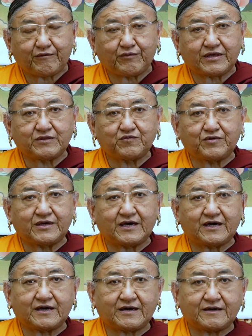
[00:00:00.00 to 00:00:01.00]
when we
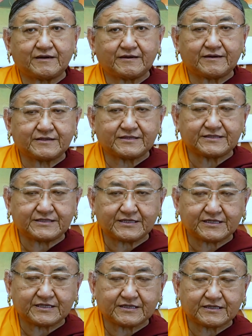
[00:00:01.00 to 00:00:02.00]
are
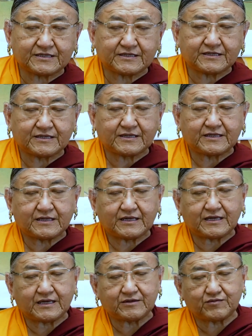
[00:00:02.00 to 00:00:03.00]
sick
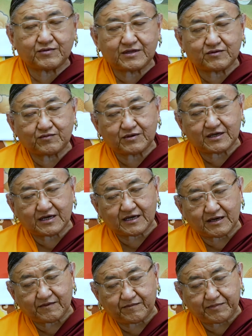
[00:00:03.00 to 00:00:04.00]
and when we
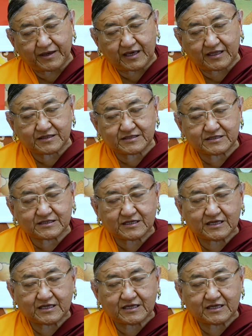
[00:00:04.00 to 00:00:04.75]
have pains,